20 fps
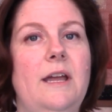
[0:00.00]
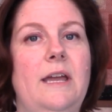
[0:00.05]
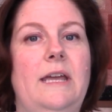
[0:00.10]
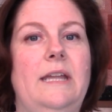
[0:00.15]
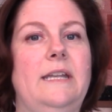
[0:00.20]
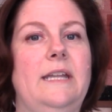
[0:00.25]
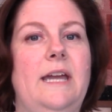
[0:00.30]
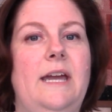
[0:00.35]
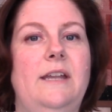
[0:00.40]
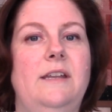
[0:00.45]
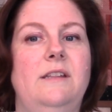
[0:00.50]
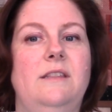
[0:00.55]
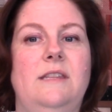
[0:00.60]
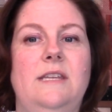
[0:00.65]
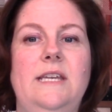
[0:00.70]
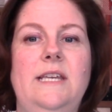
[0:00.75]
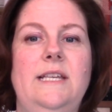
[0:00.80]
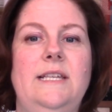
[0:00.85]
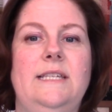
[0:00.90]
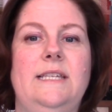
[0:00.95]
and edit
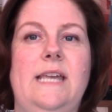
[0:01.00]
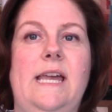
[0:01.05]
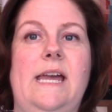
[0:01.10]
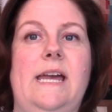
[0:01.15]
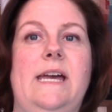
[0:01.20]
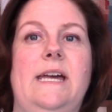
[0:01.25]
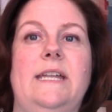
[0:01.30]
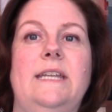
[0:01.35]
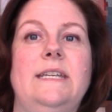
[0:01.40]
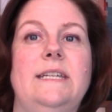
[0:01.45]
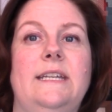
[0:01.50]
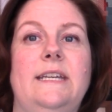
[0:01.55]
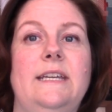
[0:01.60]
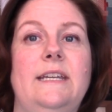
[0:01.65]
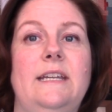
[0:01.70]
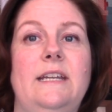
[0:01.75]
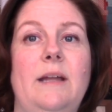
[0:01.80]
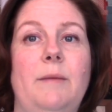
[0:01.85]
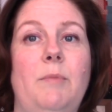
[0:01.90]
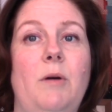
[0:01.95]
this and
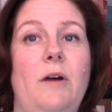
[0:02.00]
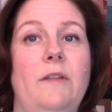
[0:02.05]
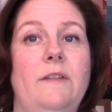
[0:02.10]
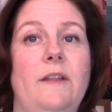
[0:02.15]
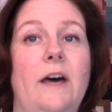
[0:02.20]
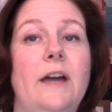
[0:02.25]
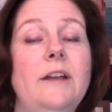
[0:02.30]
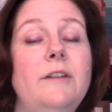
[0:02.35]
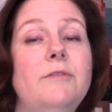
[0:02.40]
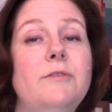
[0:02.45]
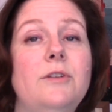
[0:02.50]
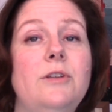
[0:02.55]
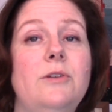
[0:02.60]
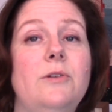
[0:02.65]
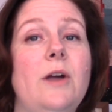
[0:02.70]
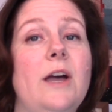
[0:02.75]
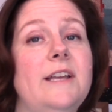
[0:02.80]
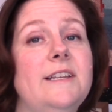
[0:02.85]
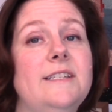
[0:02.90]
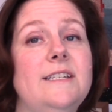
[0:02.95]
get it up online for
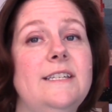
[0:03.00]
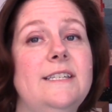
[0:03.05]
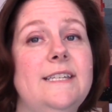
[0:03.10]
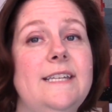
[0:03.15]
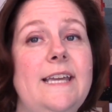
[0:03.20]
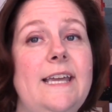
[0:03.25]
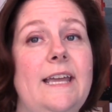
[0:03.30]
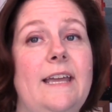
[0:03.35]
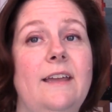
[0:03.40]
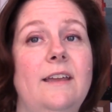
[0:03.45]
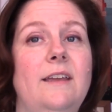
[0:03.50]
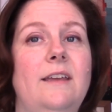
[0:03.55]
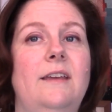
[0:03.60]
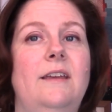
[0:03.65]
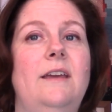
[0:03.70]
you guys to see.